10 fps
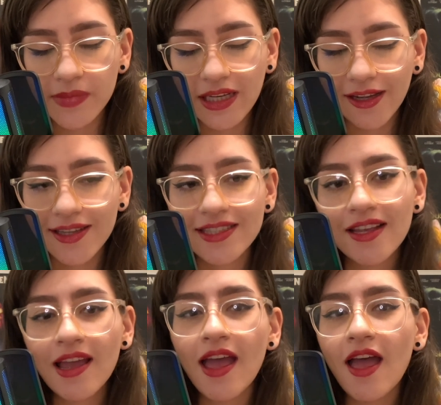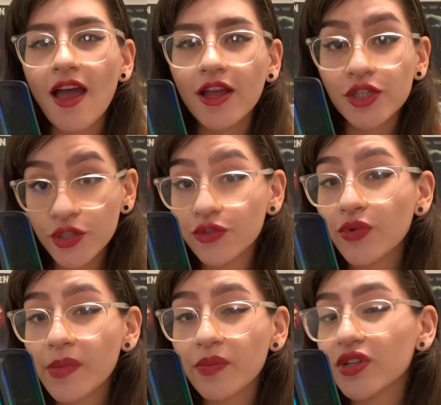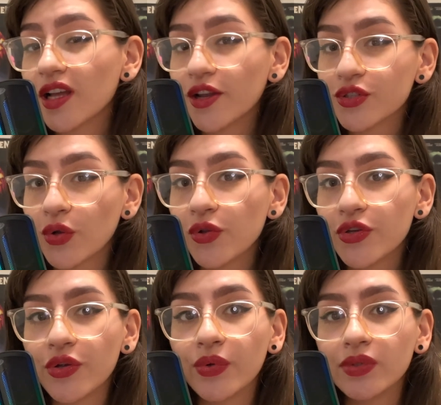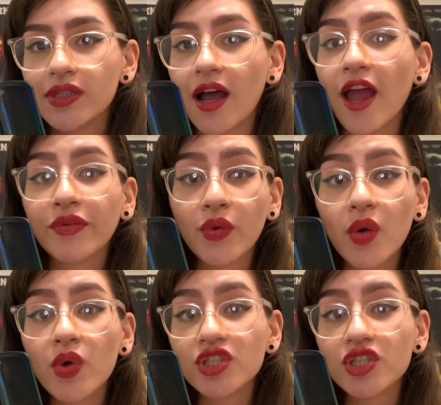Because do you remember that I told you that everyone was